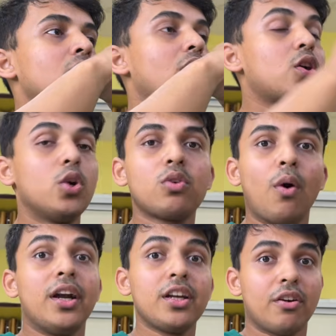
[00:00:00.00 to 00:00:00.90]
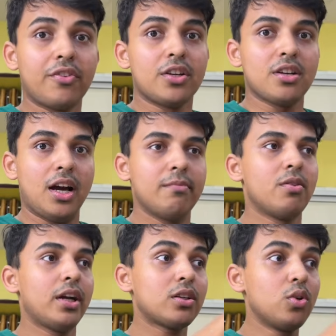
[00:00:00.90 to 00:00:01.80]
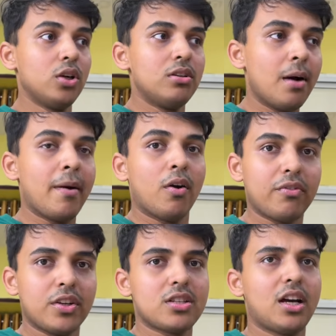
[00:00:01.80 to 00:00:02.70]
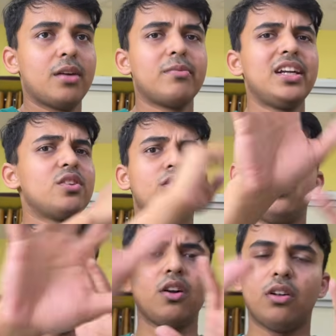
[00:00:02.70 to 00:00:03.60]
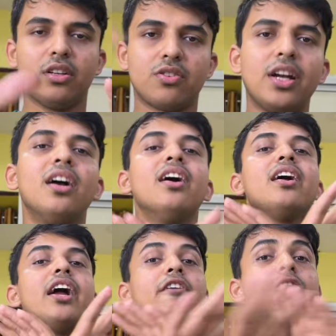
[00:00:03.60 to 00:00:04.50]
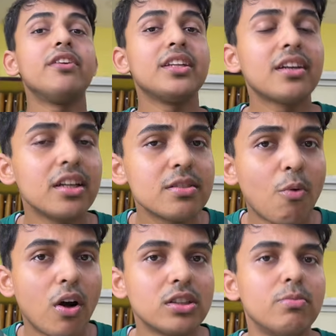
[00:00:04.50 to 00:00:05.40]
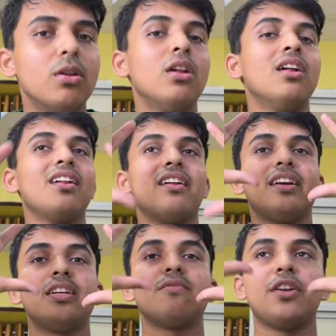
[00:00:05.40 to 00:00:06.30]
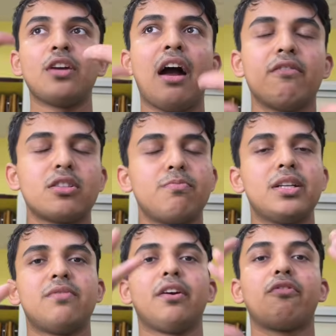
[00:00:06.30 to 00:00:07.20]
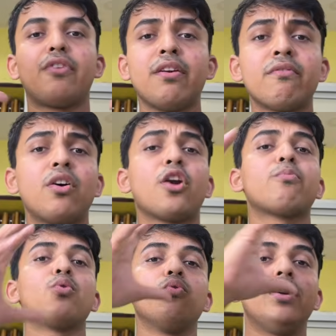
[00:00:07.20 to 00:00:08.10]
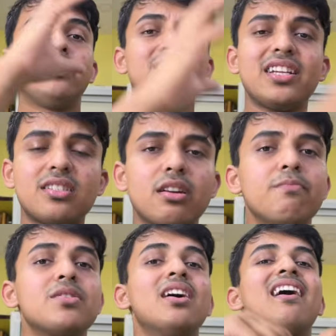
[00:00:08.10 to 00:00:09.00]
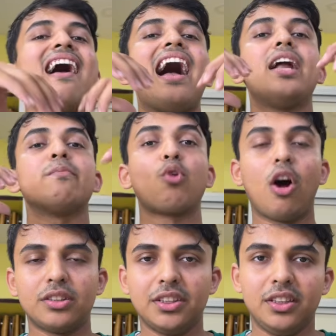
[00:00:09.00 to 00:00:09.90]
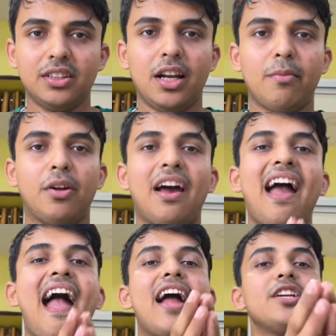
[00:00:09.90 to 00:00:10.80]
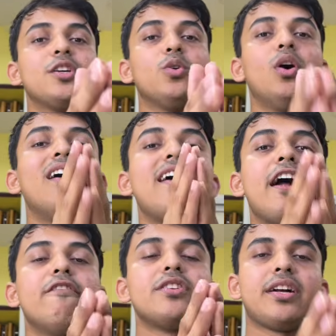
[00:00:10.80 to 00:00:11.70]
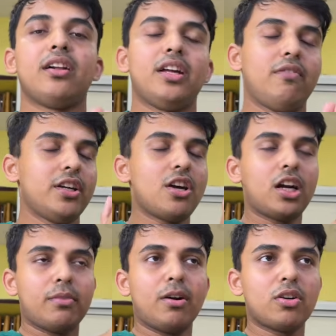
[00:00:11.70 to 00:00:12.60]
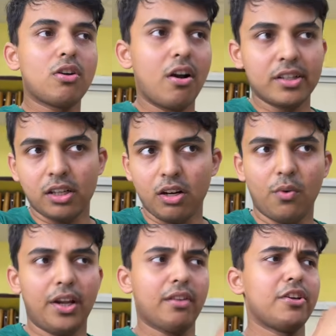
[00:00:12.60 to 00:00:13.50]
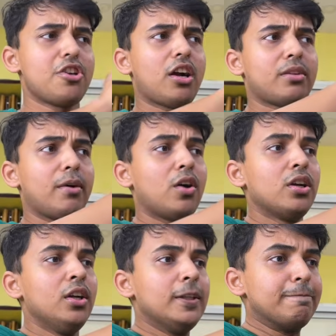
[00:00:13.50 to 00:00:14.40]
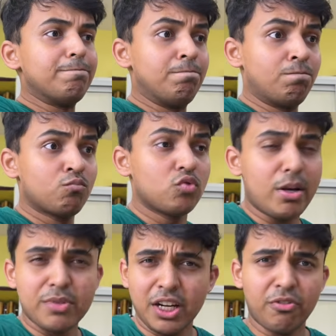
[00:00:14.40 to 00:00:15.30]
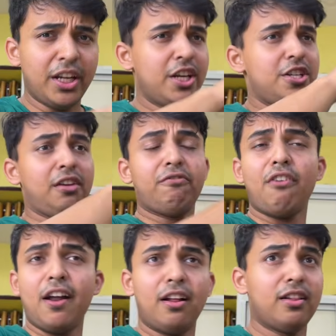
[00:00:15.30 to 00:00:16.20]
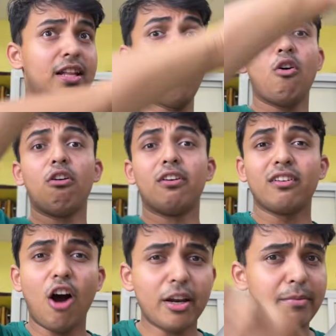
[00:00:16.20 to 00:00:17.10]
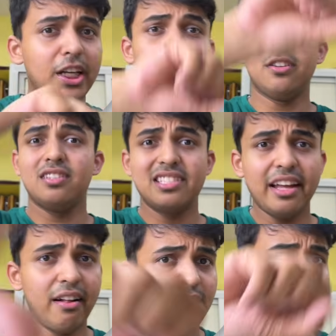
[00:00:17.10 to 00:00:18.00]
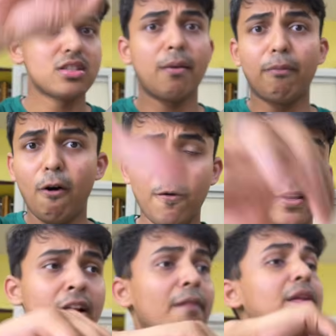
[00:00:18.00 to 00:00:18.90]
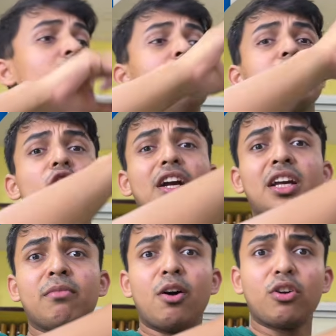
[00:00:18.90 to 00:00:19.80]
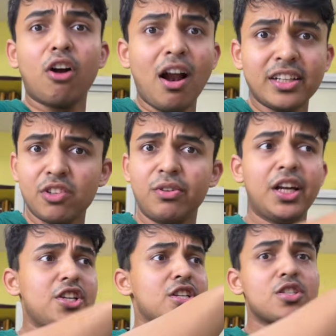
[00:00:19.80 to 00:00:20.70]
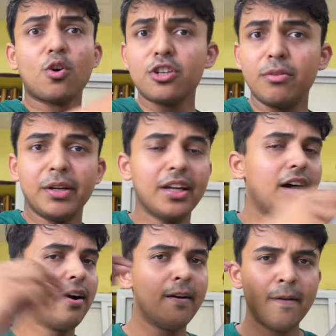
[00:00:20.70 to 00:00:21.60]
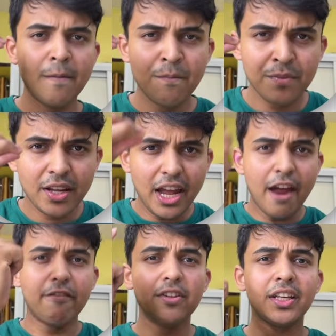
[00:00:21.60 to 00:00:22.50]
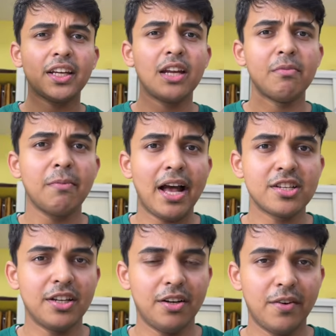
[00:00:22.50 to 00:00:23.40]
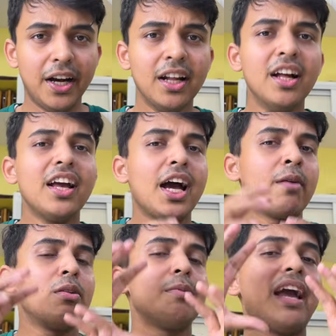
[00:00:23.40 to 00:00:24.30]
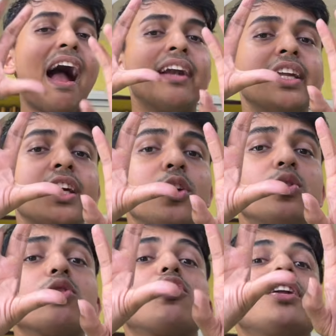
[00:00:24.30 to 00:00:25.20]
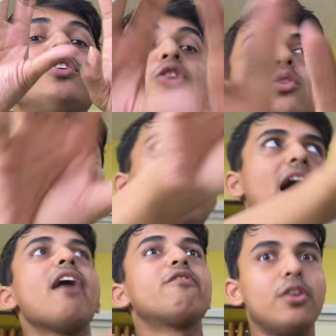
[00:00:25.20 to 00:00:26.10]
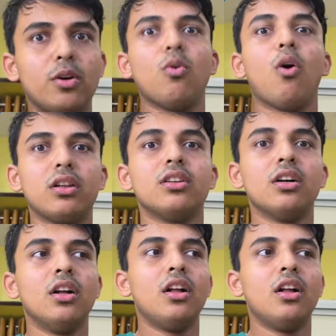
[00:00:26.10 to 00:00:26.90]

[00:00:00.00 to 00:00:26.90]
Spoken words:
a good quality of your time, right? Good amount of your time into learning all this, right? Everything is possible is when you have a specific framework, proven systems and processes. And I'm going to hand you every single day. We talked about content cloning. We talked about website creation, funnel, now automation, sales, support. Then we'll be talking about content creation, social media. Everything can be mastered, right? And I will be handing you so that you don't have to do all the